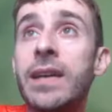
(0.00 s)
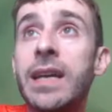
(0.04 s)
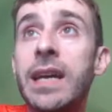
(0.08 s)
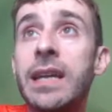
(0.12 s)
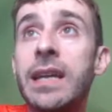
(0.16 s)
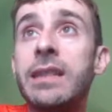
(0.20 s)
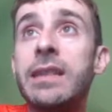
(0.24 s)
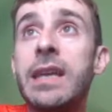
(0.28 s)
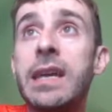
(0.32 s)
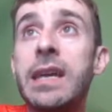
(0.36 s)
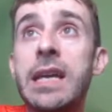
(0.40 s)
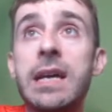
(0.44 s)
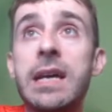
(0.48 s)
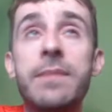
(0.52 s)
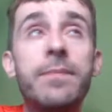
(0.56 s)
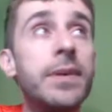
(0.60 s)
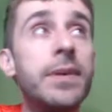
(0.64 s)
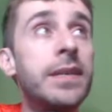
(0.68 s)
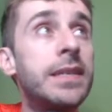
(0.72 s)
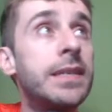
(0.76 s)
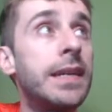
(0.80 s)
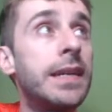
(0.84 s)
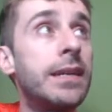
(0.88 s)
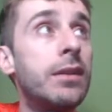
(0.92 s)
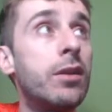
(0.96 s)
I can take en
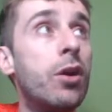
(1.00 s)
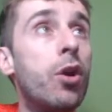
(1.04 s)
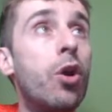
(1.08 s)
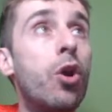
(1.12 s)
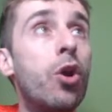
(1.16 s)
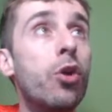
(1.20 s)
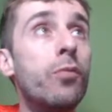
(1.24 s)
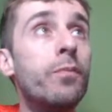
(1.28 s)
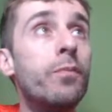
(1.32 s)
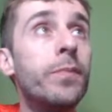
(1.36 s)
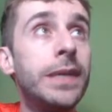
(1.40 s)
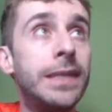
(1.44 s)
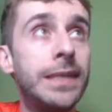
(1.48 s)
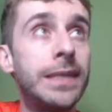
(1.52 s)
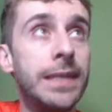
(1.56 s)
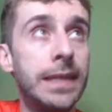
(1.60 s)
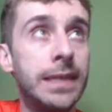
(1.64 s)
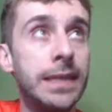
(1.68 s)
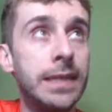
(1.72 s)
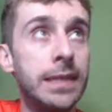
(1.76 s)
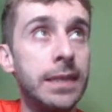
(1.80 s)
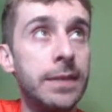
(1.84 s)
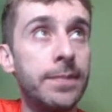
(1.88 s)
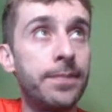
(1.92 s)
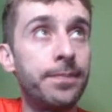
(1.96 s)
passant on
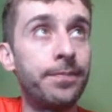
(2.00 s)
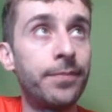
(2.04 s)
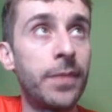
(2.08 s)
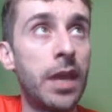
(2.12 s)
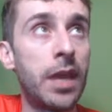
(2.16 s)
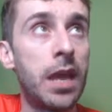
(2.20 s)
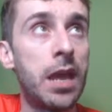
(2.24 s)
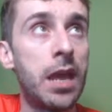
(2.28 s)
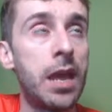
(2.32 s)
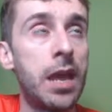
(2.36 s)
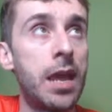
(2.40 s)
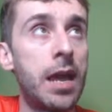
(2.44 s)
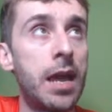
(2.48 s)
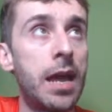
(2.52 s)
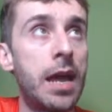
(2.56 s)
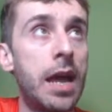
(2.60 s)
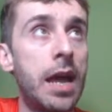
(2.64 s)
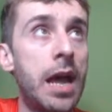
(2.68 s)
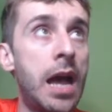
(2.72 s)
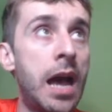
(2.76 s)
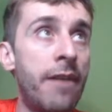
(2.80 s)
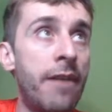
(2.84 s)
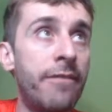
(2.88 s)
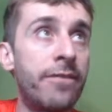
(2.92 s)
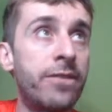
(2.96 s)
b6.
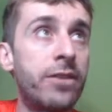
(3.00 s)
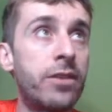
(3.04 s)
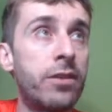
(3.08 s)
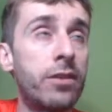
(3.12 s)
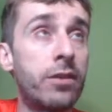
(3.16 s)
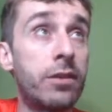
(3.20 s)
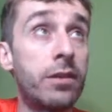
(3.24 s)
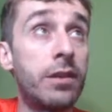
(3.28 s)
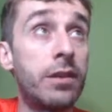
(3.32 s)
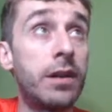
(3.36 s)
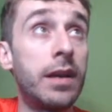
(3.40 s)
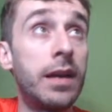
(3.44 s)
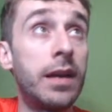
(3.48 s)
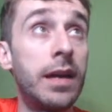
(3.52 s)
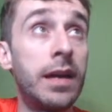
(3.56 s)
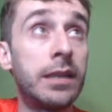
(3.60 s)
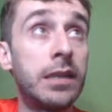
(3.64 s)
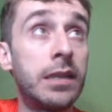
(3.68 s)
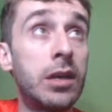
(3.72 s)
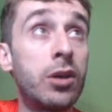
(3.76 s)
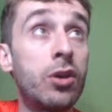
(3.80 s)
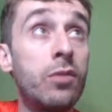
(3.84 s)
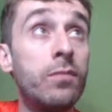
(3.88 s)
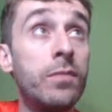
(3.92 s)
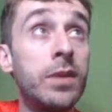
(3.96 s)
After I
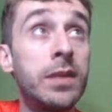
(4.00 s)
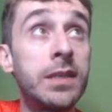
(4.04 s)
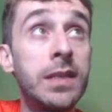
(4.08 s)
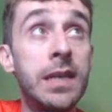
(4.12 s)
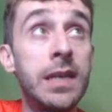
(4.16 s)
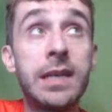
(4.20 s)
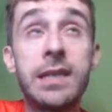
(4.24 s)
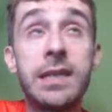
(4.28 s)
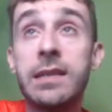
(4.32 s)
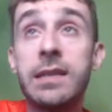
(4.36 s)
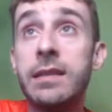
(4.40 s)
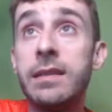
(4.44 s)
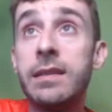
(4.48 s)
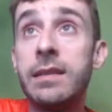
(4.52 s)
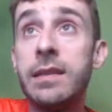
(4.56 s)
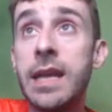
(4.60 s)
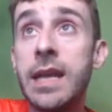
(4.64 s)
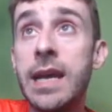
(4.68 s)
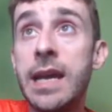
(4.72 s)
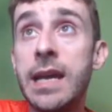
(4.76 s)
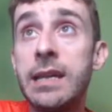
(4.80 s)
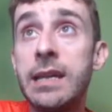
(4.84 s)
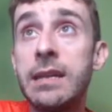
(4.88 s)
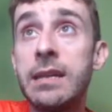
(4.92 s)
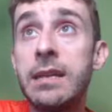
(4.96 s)
take on b6,
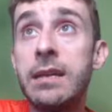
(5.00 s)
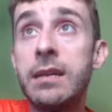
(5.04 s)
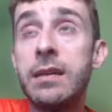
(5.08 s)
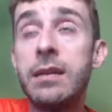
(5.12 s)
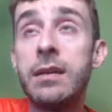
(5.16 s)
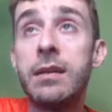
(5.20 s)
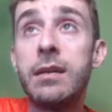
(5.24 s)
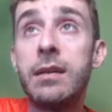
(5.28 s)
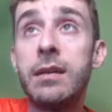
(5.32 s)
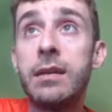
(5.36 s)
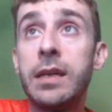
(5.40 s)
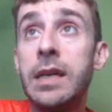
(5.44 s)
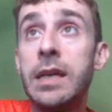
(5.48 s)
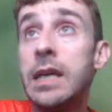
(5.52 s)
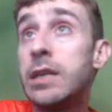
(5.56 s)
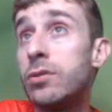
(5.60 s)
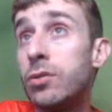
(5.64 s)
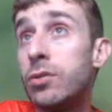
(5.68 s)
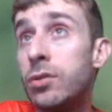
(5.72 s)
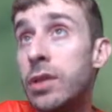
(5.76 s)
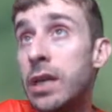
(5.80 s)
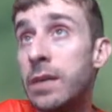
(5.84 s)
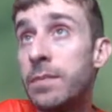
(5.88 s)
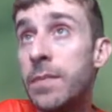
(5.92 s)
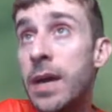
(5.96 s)
then he has
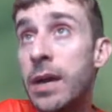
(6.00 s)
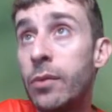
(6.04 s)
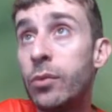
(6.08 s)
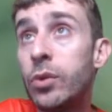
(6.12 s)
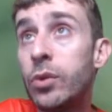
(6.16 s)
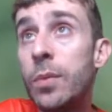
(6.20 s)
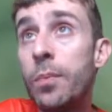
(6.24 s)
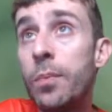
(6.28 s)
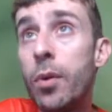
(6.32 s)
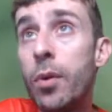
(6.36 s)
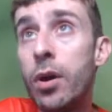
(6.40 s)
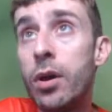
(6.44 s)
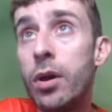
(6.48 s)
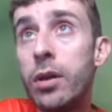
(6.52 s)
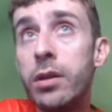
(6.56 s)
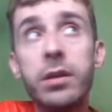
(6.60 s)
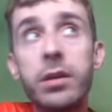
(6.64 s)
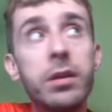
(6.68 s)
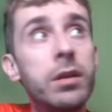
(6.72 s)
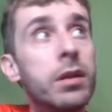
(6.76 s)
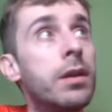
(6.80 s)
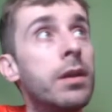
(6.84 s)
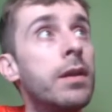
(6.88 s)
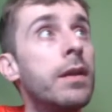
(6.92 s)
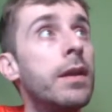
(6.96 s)
to take back with the
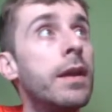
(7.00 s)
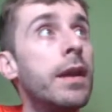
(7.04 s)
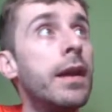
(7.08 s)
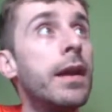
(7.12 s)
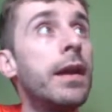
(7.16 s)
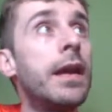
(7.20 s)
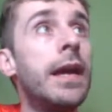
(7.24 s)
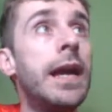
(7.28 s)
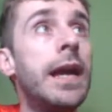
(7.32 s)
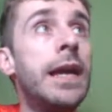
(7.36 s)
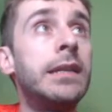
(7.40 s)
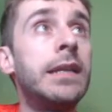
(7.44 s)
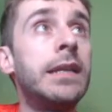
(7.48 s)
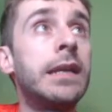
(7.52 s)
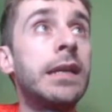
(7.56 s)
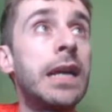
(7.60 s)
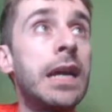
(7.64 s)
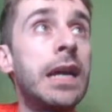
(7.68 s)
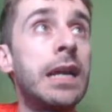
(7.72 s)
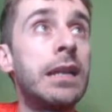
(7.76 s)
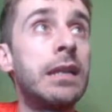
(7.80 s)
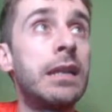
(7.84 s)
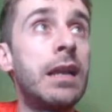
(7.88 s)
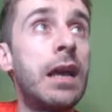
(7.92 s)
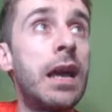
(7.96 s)
pawn, and I
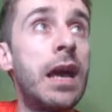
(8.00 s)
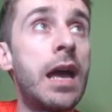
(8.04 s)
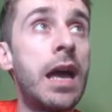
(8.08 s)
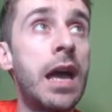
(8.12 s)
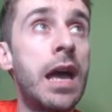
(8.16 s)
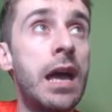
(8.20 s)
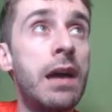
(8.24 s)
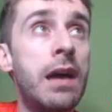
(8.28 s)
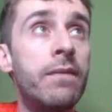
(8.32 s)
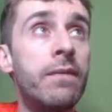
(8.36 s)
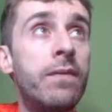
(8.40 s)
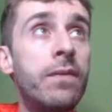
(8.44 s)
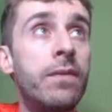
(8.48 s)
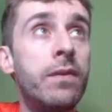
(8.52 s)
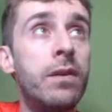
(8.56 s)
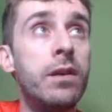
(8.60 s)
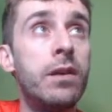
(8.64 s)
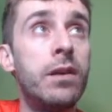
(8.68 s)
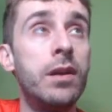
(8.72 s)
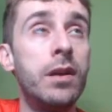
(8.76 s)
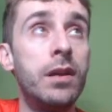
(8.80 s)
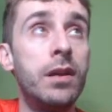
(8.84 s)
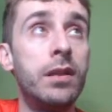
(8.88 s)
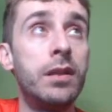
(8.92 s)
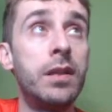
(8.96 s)
can have
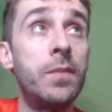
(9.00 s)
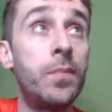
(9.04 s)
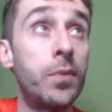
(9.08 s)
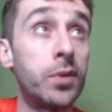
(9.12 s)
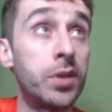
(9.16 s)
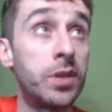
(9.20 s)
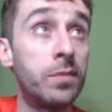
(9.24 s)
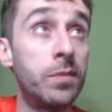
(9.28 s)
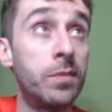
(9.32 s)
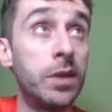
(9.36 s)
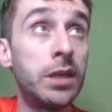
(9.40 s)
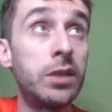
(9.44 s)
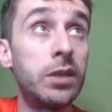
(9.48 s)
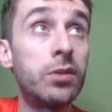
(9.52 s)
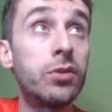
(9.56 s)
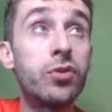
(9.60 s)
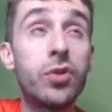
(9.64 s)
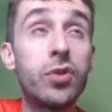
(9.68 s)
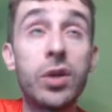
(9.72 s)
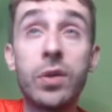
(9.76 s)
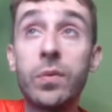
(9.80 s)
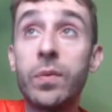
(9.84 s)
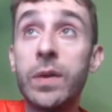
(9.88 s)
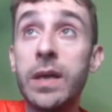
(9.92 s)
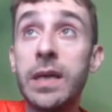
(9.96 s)
the possibility to
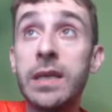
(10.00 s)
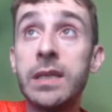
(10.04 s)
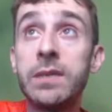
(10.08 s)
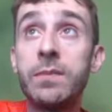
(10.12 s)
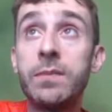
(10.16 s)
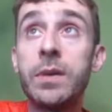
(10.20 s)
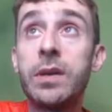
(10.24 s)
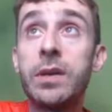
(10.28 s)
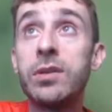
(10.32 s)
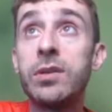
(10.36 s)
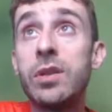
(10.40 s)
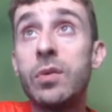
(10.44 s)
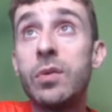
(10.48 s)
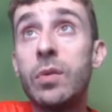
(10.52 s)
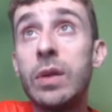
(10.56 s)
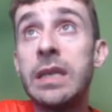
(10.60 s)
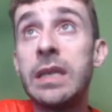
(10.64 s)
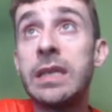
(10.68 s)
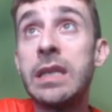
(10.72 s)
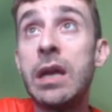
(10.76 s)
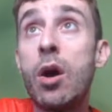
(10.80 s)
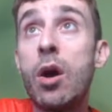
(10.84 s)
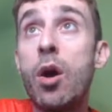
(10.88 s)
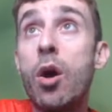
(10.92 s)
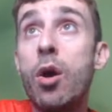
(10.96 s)
trade queens, because the queen
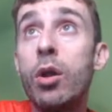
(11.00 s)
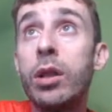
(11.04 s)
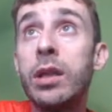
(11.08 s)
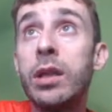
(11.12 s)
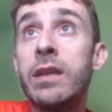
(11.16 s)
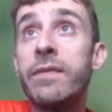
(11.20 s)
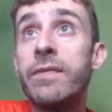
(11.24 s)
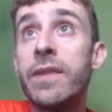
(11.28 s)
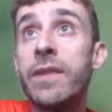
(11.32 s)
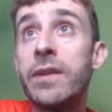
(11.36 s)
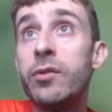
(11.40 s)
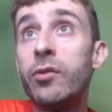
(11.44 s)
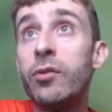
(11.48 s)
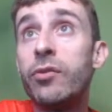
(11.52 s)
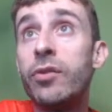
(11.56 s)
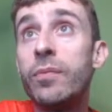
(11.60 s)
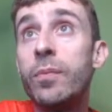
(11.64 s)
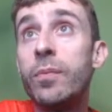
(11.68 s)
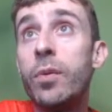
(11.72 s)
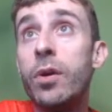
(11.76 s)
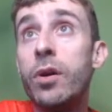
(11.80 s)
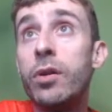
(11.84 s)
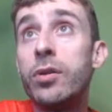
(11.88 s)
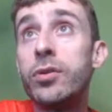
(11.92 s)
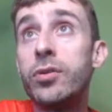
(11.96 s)
is the only defender of the
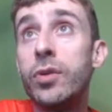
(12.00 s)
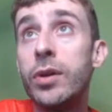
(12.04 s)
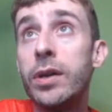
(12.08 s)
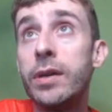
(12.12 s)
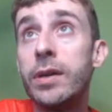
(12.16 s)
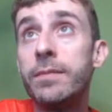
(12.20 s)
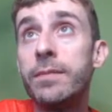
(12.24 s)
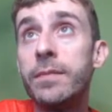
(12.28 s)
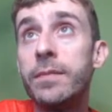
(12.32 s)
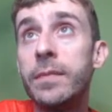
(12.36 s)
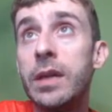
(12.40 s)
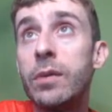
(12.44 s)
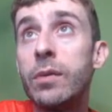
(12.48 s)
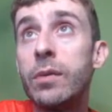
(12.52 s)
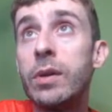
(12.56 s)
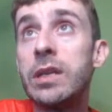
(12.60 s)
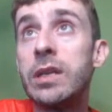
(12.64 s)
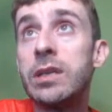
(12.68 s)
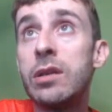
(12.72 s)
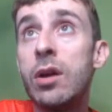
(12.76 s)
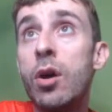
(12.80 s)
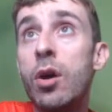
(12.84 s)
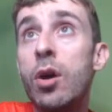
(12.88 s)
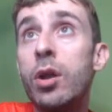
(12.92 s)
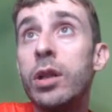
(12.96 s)
pawn. The queen
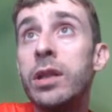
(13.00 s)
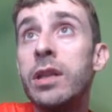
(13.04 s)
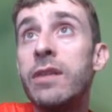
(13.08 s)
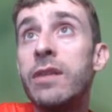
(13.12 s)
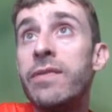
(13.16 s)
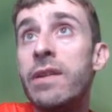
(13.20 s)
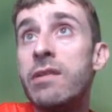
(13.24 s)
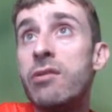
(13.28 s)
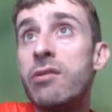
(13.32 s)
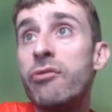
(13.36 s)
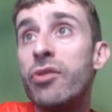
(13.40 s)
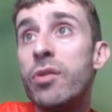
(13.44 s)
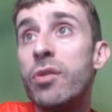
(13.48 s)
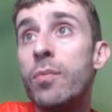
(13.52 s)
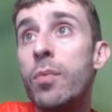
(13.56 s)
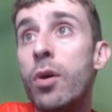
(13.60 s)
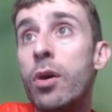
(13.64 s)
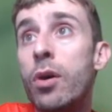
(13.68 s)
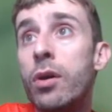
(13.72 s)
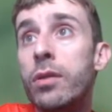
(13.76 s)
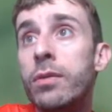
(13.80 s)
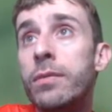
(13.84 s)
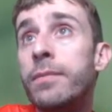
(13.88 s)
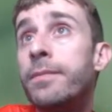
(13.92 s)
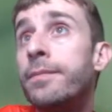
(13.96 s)
is the only defender of the
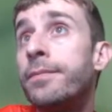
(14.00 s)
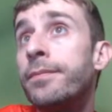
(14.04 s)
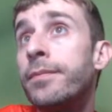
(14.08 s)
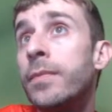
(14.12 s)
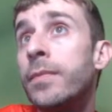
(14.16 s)
pawn.